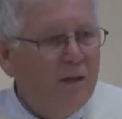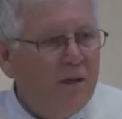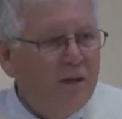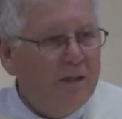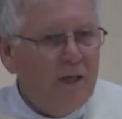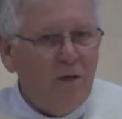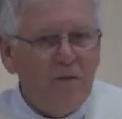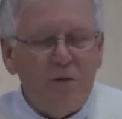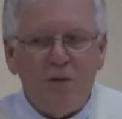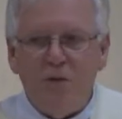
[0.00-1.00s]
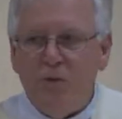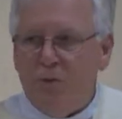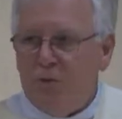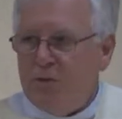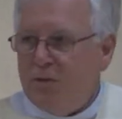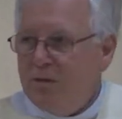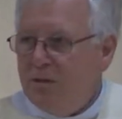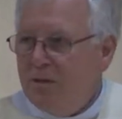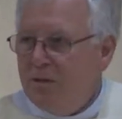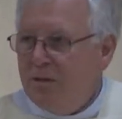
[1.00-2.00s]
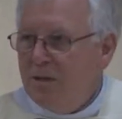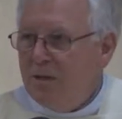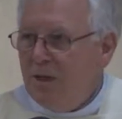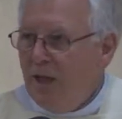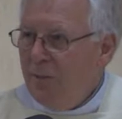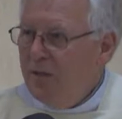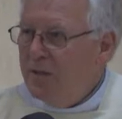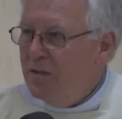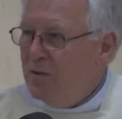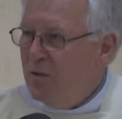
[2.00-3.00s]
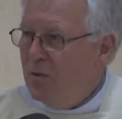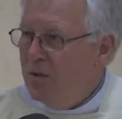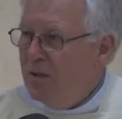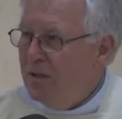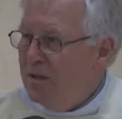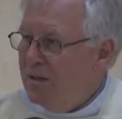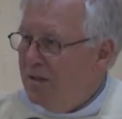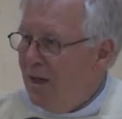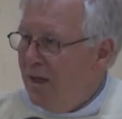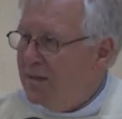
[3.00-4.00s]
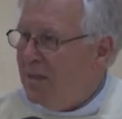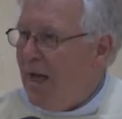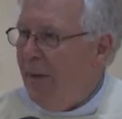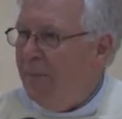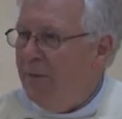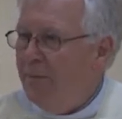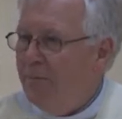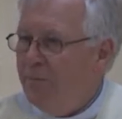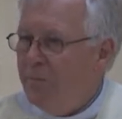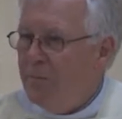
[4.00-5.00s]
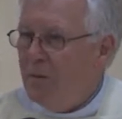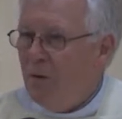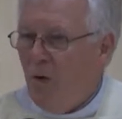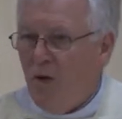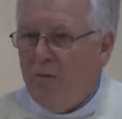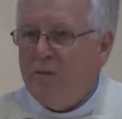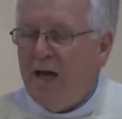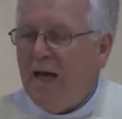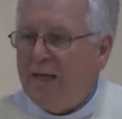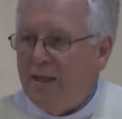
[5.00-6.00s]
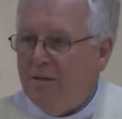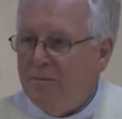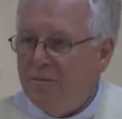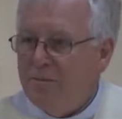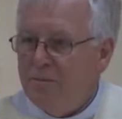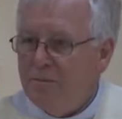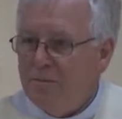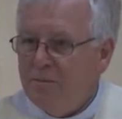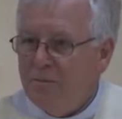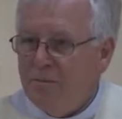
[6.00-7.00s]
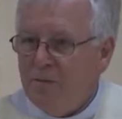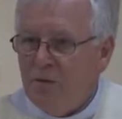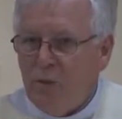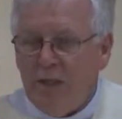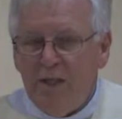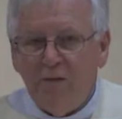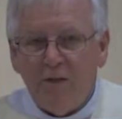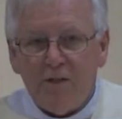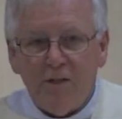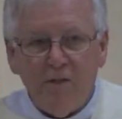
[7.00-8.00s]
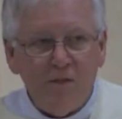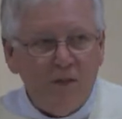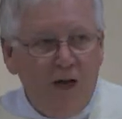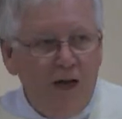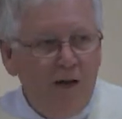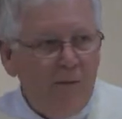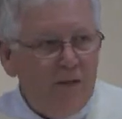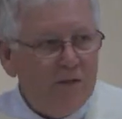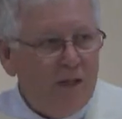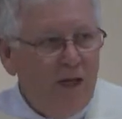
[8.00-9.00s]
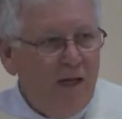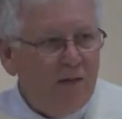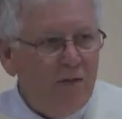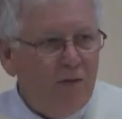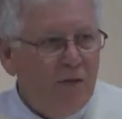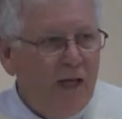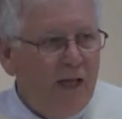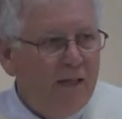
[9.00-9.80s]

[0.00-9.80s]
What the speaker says: Take off your shoes. Climb into God's lap. Call him Daddy. Do we give ourselves time each day to do that?